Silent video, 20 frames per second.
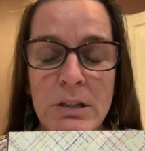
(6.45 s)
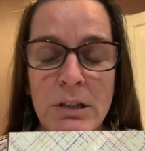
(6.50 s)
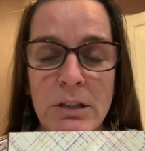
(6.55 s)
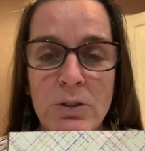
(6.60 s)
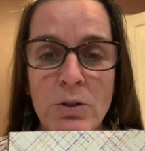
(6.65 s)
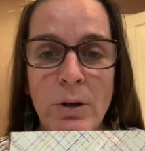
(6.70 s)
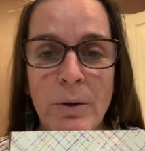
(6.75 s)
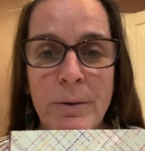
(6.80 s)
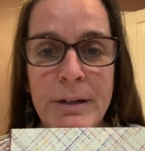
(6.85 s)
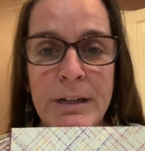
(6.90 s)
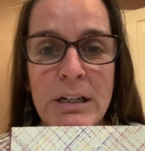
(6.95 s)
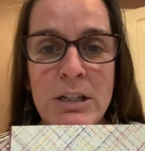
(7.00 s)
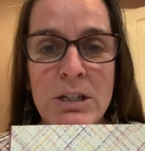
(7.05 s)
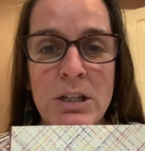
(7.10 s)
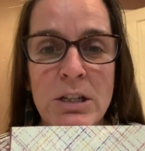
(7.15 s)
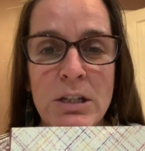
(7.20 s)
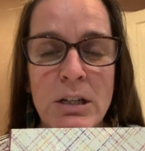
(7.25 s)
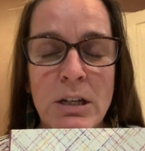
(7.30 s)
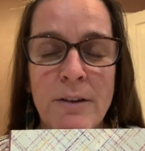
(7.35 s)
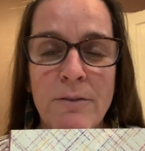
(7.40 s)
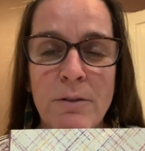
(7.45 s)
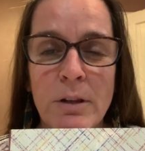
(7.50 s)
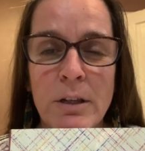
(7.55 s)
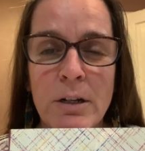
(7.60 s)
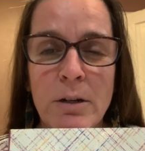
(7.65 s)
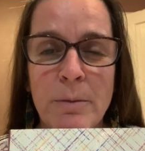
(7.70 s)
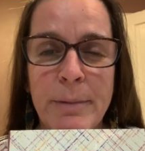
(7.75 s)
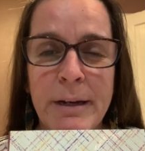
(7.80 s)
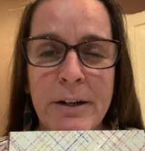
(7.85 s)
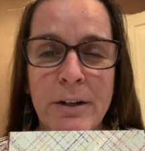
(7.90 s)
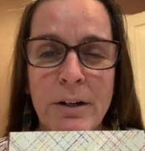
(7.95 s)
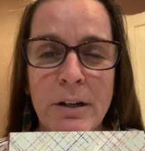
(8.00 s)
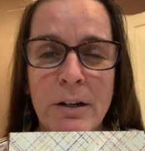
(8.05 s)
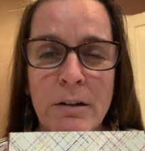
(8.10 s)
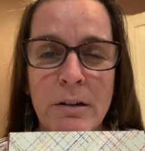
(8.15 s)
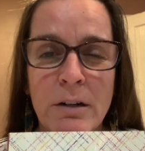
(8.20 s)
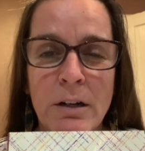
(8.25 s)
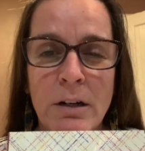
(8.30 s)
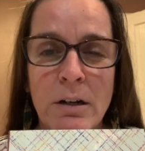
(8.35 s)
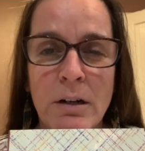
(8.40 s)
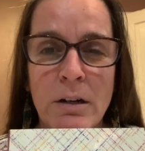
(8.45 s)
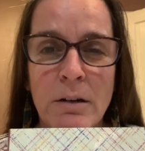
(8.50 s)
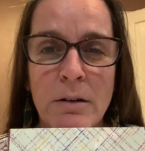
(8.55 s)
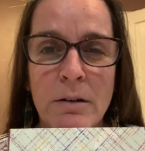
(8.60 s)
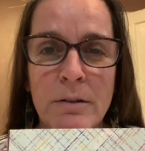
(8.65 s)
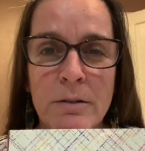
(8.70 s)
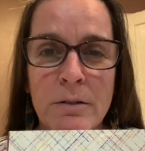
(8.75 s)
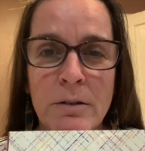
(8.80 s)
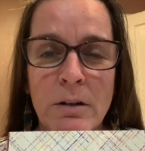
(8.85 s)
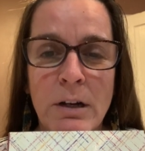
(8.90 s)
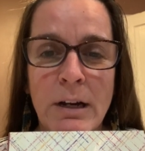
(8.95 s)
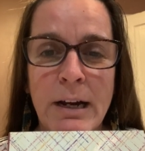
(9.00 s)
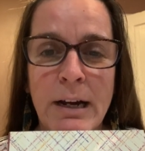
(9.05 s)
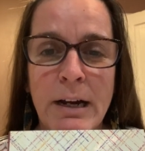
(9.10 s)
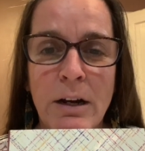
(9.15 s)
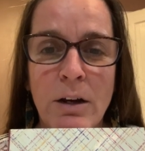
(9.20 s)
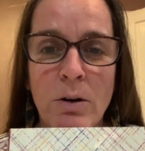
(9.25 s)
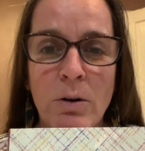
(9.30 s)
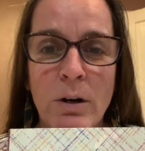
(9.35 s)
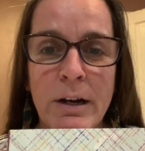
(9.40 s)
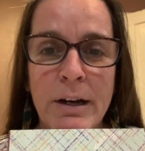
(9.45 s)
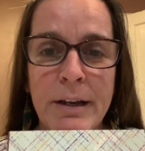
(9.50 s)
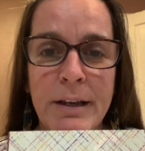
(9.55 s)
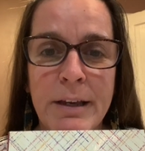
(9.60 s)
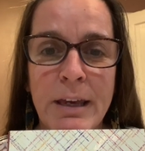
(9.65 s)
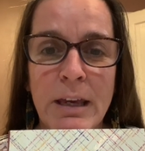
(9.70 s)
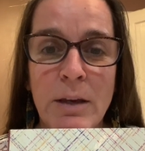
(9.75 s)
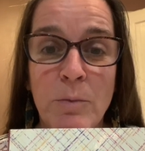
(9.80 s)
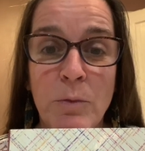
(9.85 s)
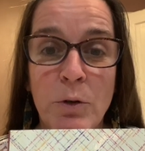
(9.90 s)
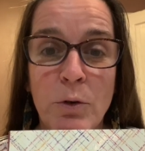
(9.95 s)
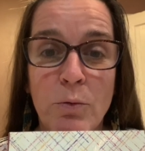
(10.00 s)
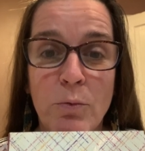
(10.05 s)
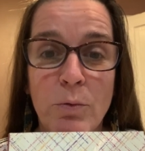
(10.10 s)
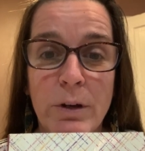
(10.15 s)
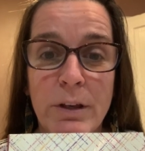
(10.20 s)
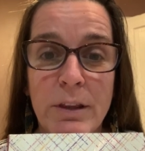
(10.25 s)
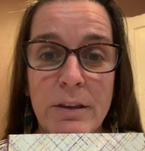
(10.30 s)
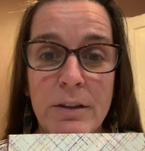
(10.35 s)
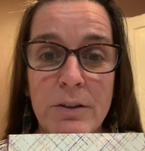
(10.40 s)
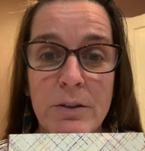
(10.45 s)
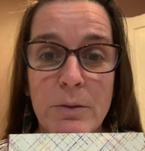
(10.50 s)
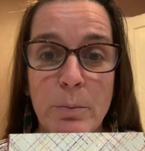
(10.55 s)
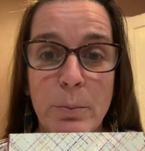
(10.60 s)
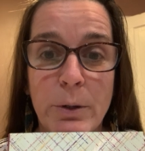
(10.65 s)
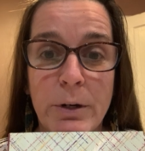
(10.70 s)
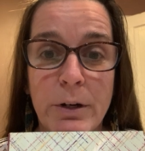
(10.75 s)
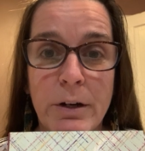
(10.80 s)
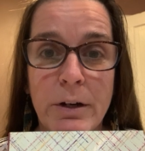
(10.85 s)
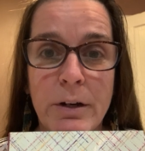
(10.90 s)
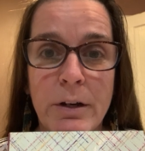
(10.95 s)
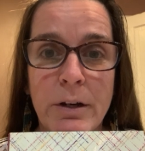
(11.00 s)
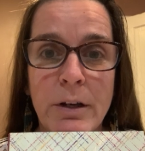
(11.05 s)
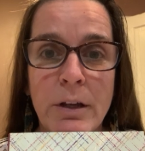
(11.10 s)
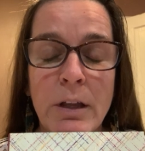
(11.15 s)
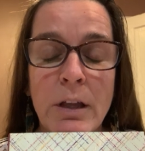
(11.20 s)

So I wanted to just give a little background on how I came to write this book.